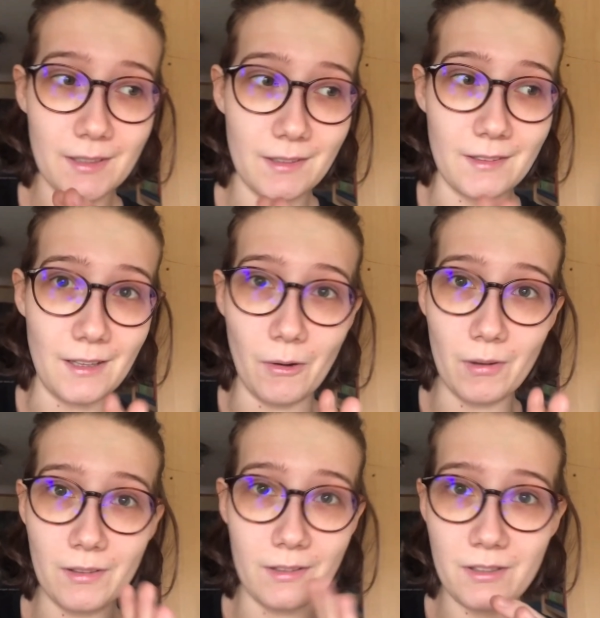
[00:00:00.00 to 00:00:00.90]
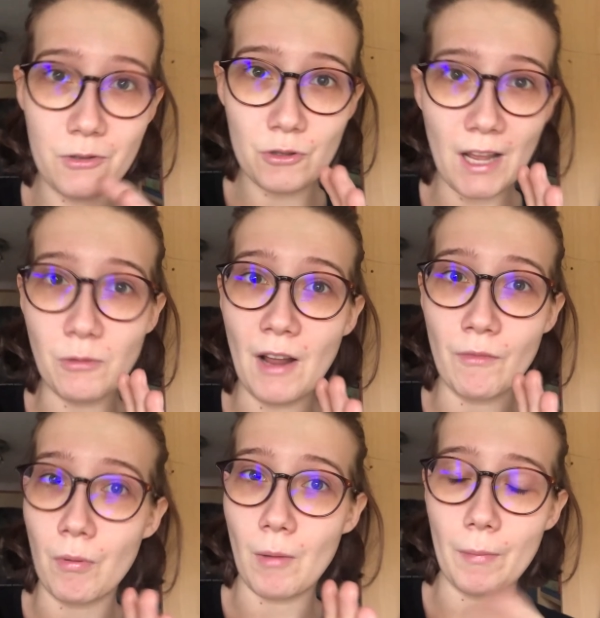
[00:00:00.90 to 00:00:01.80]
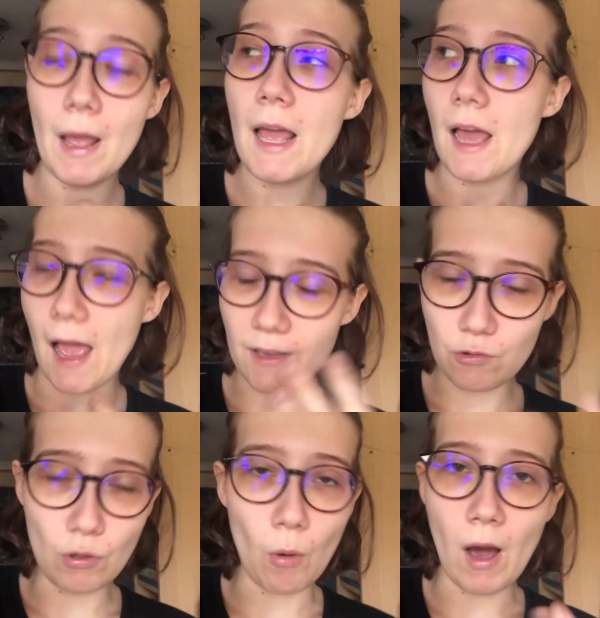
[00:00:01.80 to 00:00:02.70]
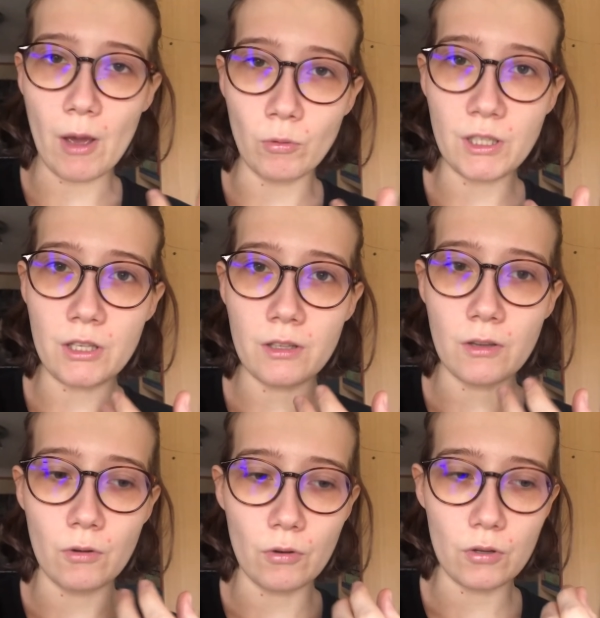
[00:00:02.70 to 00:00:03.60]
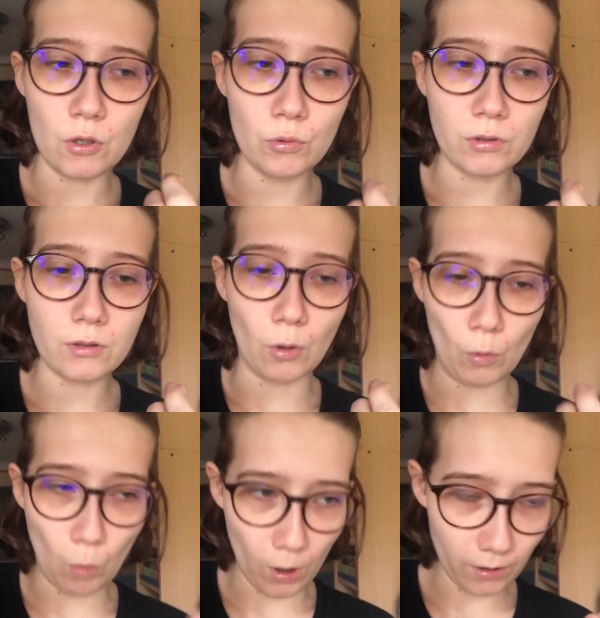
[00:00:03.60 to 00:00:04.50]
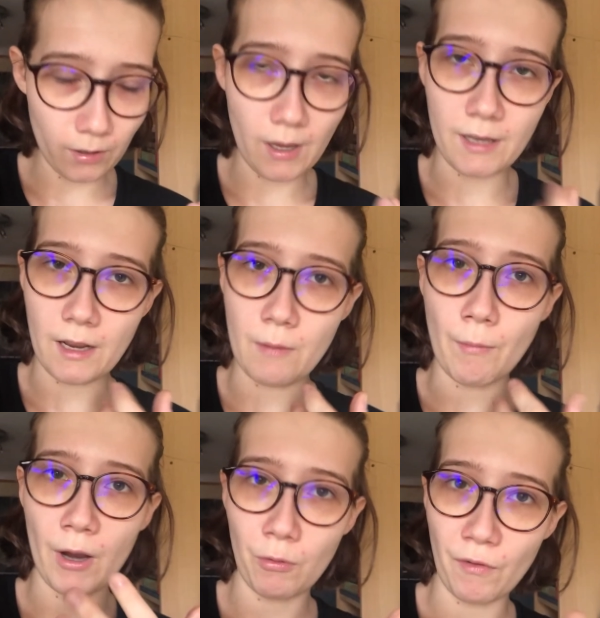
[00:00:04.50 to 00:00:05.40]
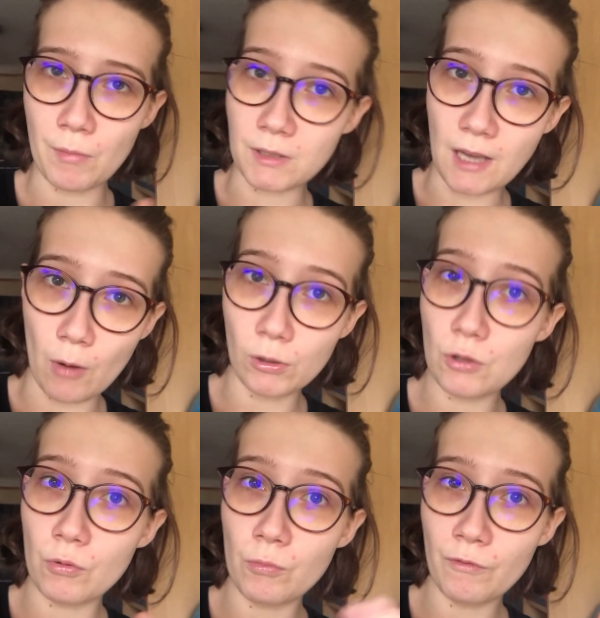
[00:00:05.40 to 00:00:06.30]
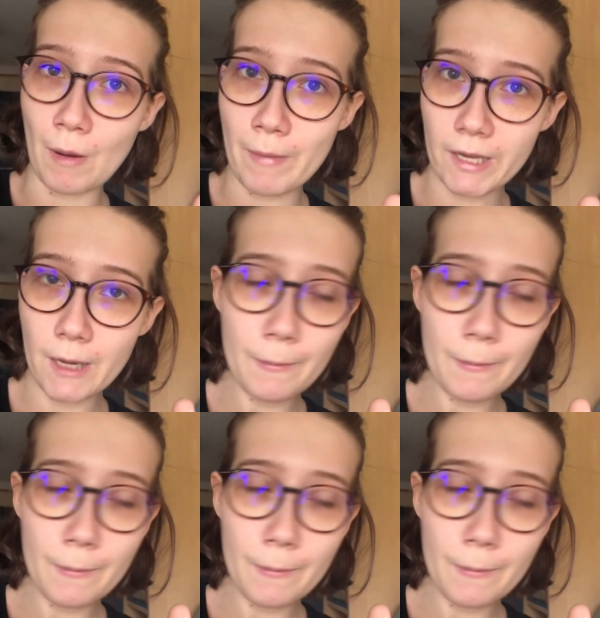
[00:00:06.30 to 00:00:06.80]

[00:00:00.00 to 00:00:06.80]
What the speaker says: You know, usually I don't have a problem. As you know, I only use water and a microfiber towel to remove my makeup.